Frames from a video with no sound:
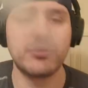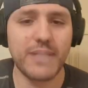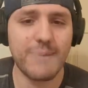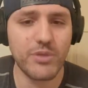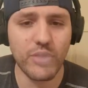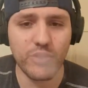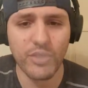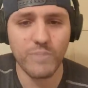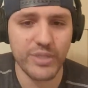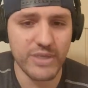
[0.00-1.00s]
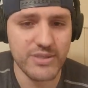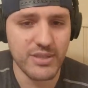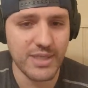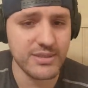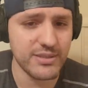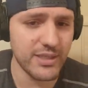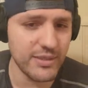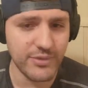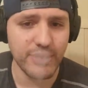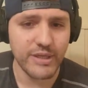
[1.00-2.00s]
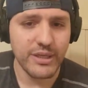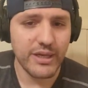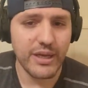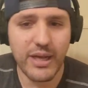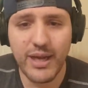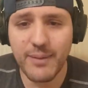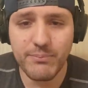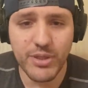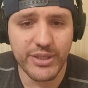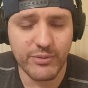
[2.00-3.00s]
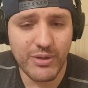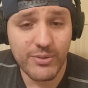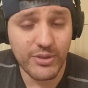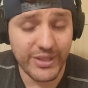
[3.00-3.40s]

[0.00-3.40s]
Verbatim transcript: Pabloco, we are stuck selling uh, burning rubber.